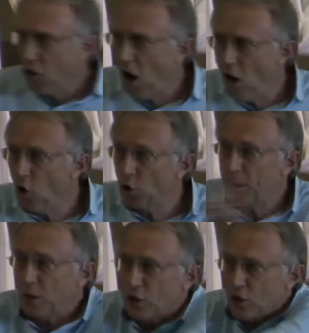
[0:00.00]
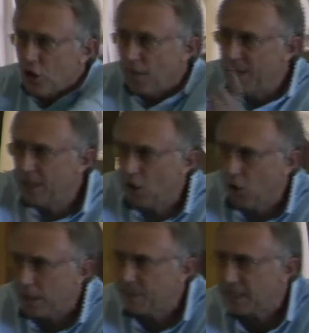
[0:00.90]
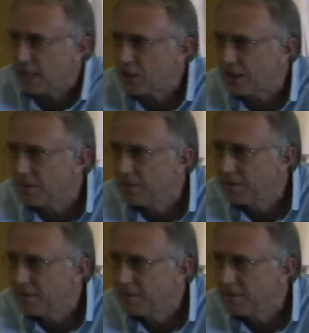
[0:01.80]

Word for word: wrong or because he's not meeting your expectation?